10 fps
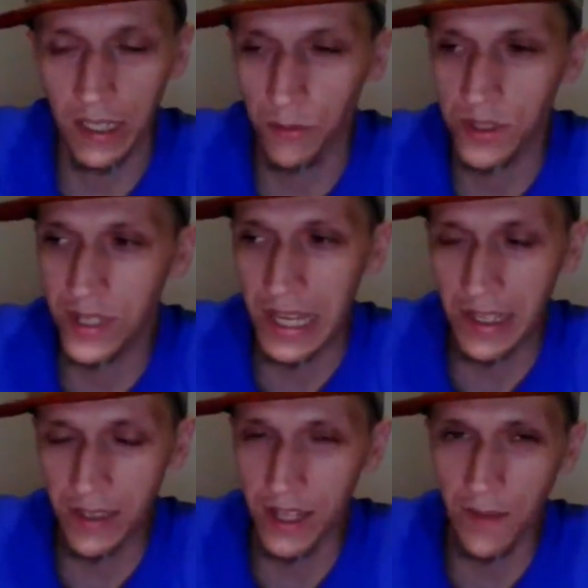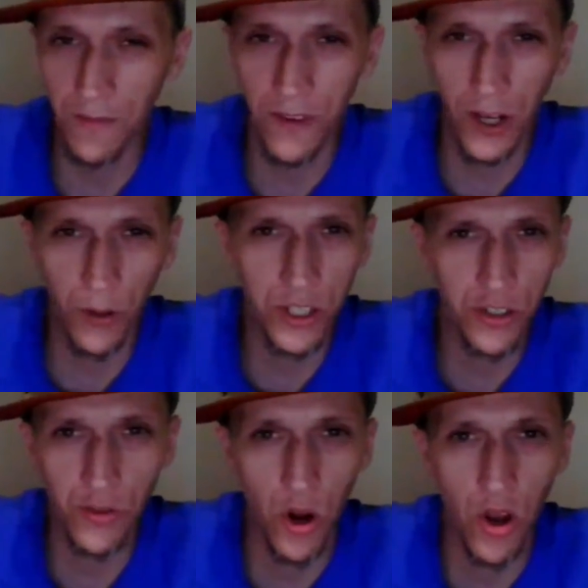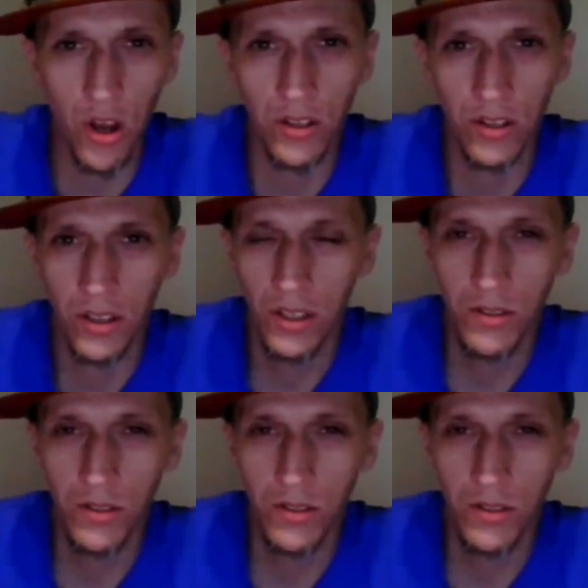he would say his name very strong.